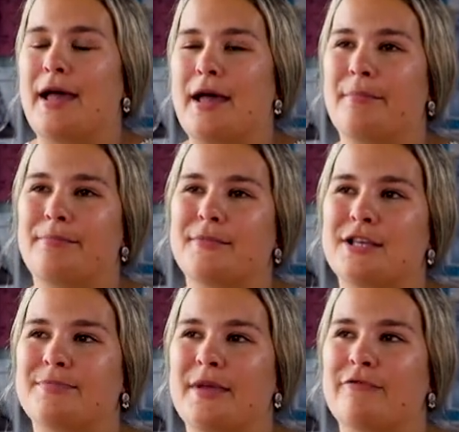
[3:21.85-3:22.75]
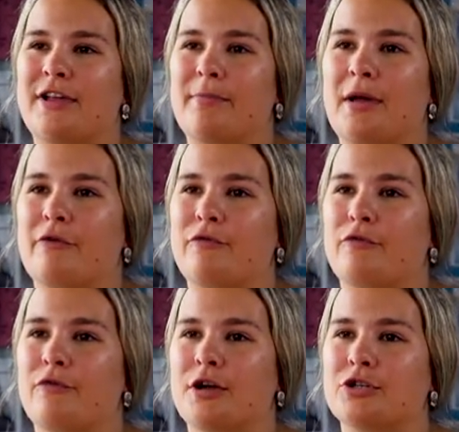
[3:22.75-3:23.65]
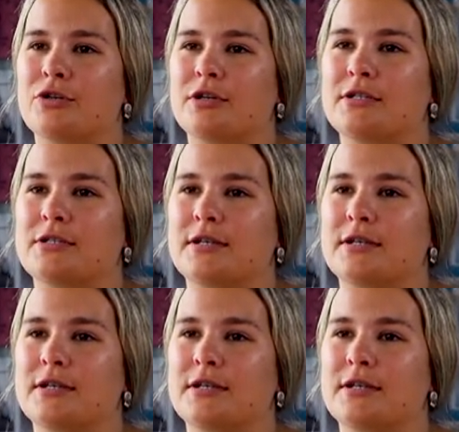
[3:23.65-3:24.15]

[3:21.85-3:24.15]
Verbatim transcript: um, has been really powerful for our students.